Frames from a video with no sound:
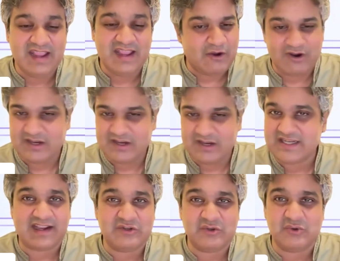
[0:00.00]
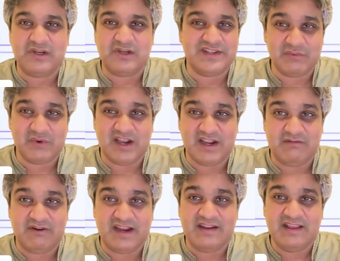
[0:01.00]
And honestly, I can totally see why,
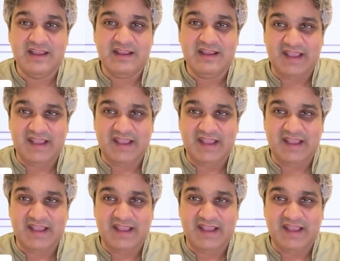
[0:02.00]
right?